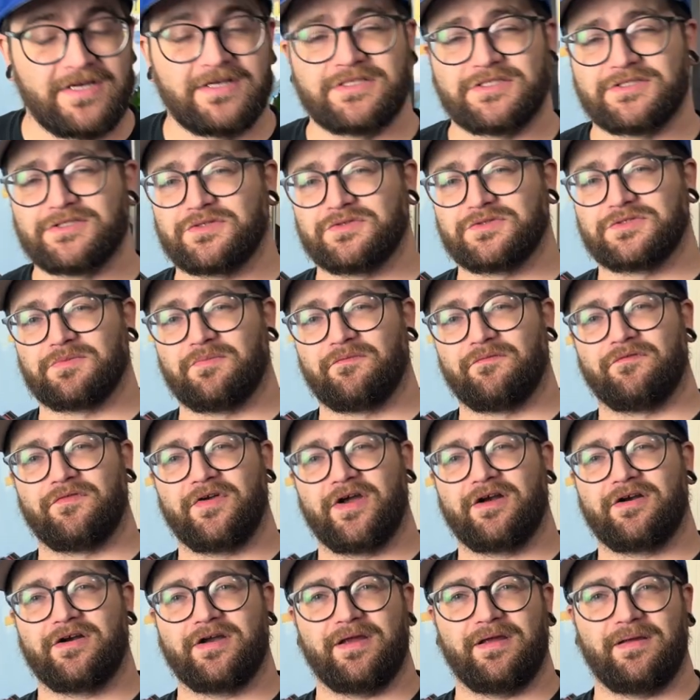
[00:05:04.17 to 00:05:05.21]
So, some
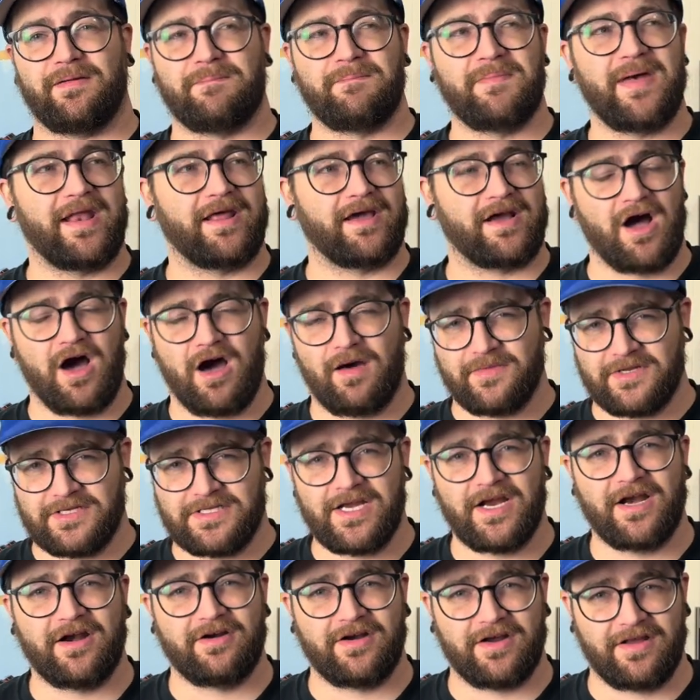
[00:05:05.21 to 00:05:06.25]
very meta
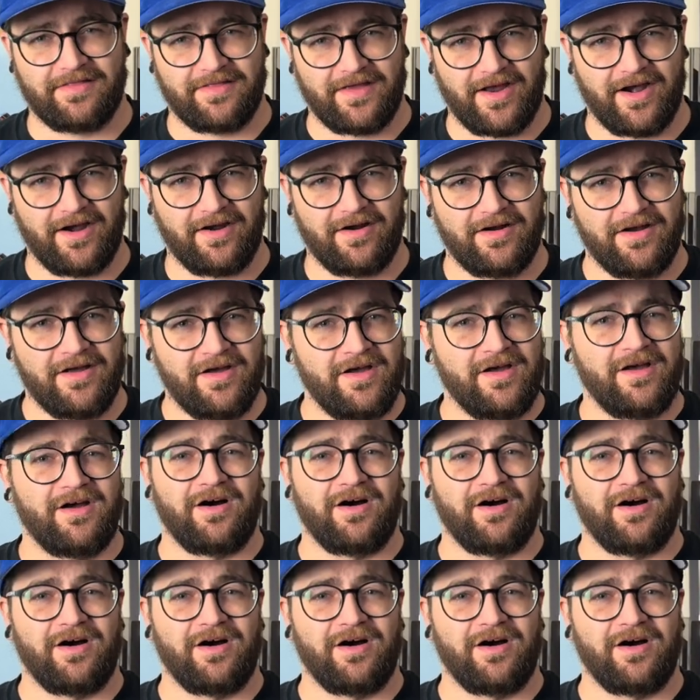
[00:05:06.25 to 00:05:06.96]
commentary there